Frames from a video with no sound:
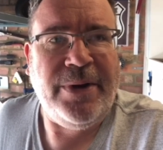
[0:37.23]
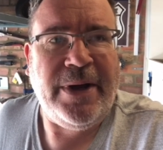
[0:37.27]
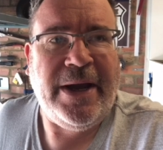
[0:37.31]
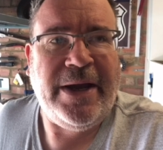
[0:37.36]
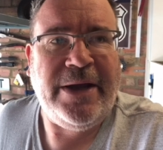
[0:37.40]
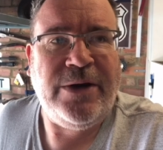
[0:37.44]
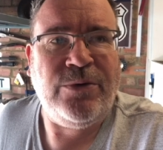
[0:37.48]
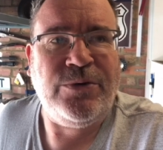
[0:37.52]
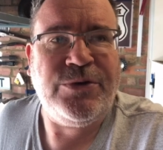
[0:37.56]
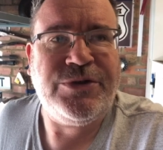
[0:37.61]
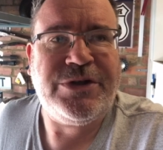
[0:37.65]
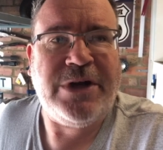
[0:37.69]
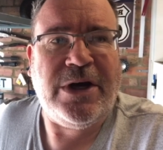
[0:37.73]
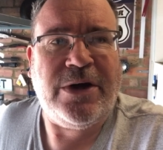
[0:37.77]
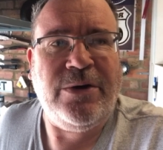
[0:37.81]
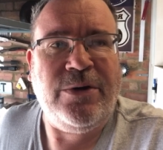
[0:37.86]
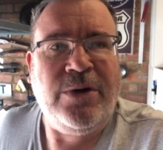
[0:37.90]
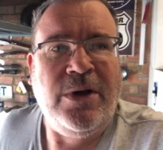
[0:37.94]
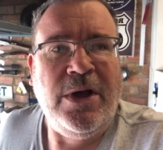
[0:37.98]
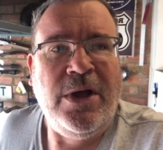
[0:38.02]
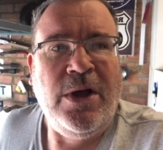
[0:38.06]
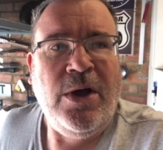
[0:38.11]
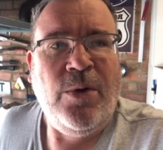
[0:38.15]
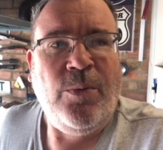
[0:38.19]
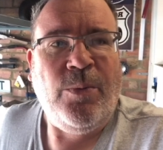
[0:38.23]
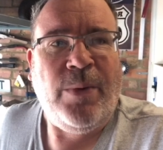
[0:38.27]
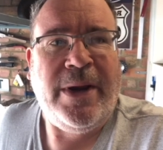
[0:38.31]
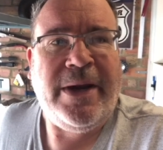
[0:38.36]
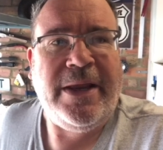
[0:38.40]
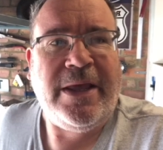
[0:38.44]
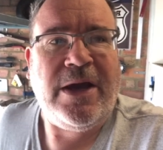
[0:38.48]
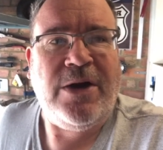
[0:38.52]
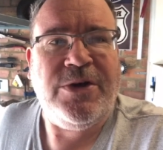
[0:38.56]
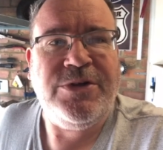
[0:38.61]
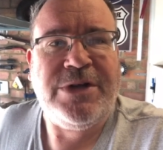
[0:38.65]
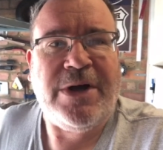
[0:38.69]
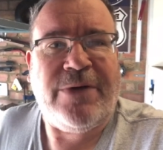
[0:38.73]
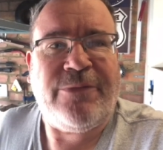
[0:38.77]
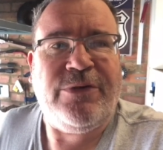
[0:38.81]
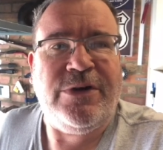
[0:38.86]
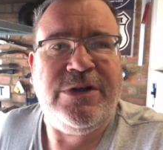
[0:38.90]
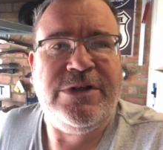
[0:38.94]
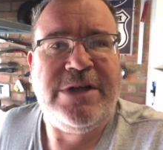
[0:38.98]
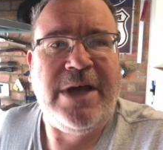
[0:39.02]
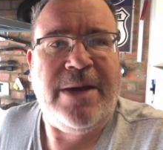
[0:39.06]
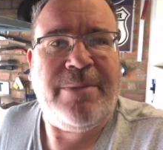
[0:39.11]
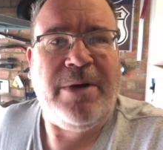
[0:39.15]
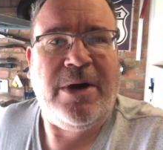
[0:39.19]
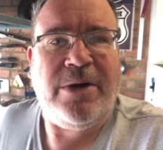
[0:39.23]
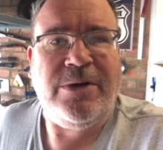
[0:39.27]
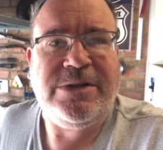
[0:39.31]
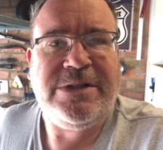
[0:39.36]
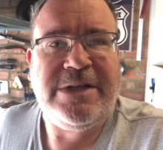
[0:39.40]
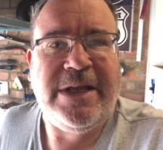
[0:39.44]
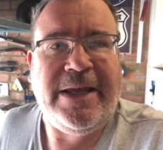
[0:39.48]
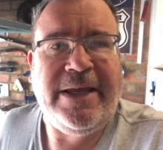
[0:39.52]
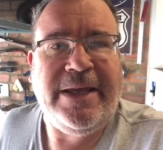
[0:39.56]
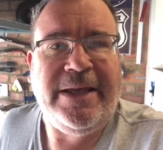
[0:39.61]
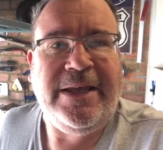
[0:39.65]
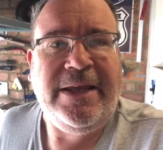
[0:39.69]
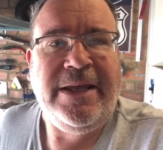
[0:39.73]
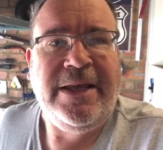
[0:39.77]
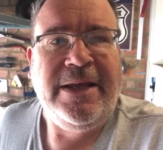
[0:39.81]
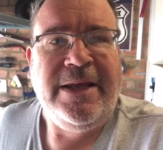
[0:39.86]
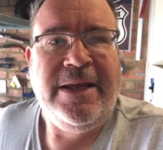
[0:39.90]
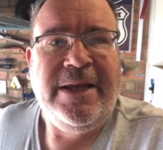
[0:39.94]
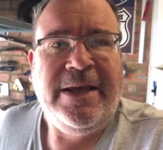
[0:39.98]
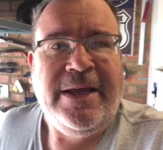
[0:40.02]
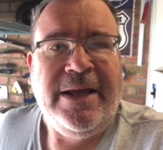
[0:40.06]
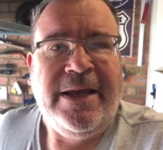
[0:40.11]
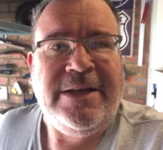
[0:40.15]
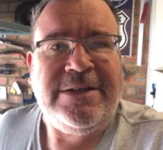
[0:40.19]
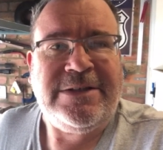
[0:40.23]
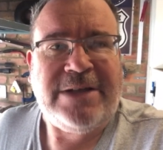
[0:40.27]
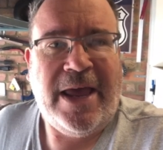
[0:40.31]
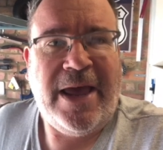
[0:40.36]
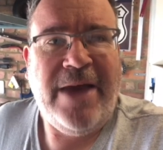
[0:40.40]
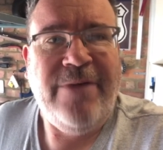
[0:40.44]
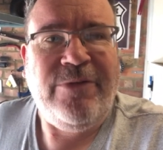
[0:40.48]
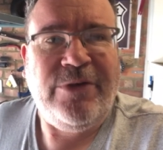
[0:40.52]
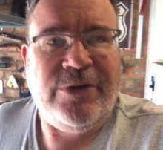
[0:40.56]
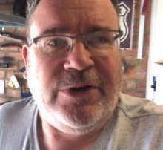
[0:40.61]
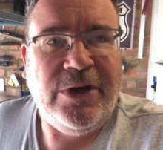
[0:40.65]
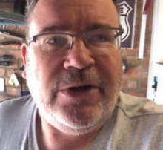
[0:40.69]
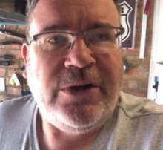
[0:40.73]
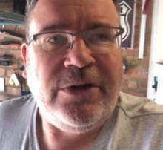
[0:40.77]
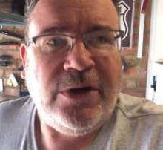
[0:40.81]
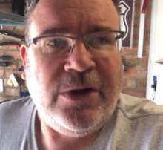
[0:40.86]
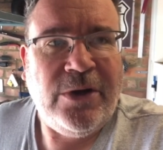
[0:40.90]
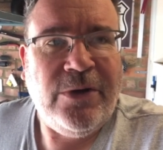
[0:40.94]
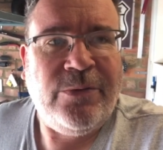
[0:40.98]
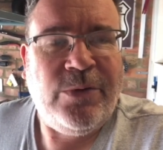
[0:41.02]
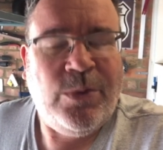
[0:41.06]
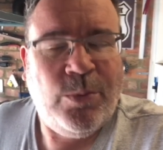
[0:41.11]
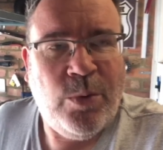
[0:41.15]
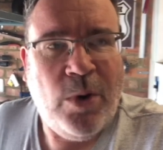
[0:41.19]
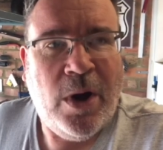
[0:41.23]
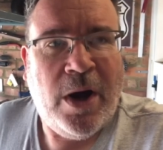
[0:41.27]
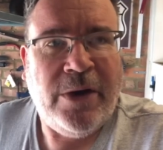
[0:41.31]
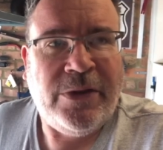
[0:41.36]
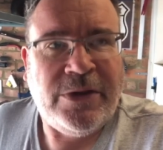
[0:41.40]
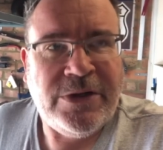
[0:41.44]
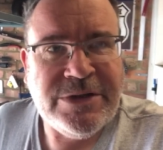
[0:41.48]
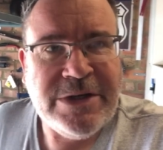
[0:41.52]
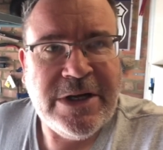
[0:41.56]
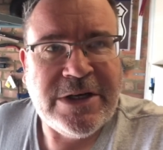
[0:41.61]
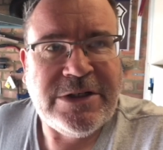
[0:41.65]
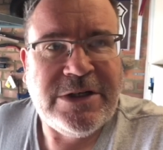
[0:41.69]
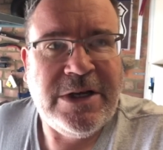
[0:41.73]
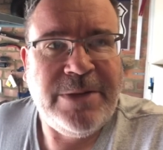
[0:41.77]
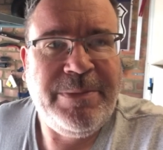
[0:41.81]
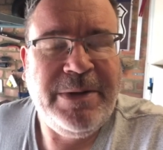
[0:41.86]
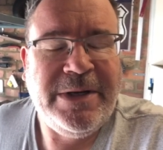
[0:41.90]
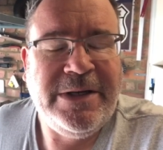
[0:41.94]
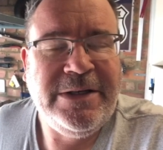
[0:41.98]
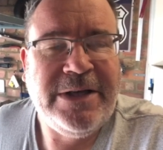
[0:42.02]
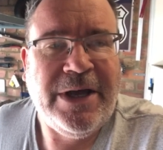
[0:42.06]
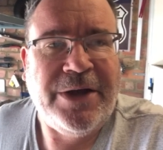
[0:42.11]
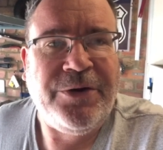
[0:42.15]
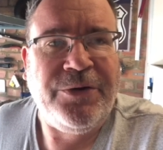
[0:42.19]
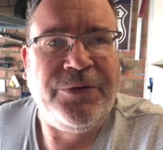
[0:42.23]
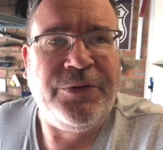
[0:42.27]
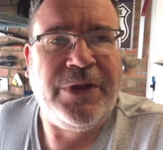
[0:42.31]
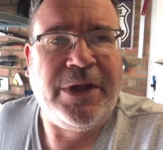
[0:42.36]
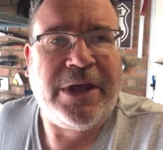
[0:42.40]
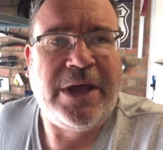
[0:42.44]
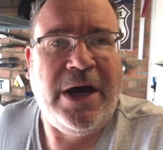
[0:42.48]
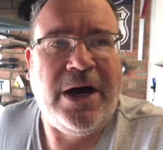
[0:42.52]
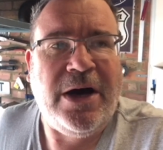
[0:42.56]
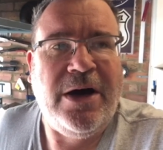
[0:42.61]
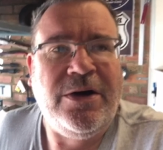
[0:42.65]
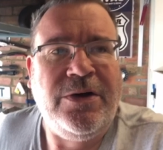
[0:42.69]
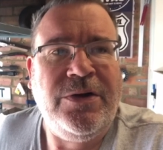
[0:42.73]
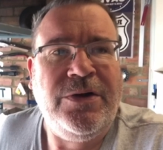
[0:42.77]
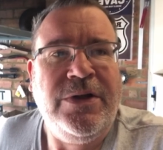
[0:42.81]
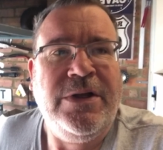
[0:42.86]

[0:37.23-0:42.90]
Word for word: And also, when it goes up for its M O T, it's evident of the work that's actually been done on the car.